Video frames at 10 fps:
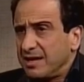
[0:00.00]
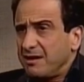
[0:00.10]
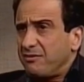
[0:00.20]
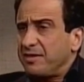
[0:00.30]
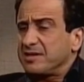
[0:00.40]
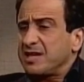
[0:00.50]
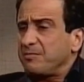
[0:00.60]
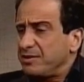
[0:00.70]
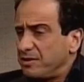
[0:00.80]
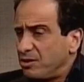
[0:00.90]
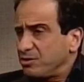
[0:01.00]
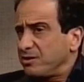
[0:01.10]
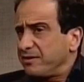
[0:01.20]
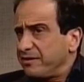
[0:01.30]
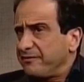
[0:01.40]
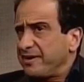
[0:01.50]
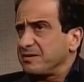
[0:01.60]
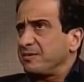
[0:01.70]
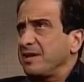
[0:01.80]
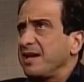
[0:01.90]
For example, the notion of the
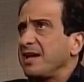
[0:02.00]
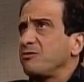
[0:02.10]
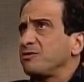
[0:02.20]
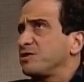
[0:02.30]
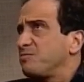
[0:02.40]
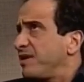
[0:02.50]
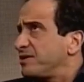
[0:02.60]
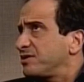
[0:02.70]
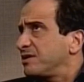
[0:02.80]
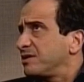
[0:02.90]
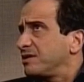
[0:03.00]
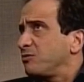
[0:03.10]
invisible hand, which is mentioned,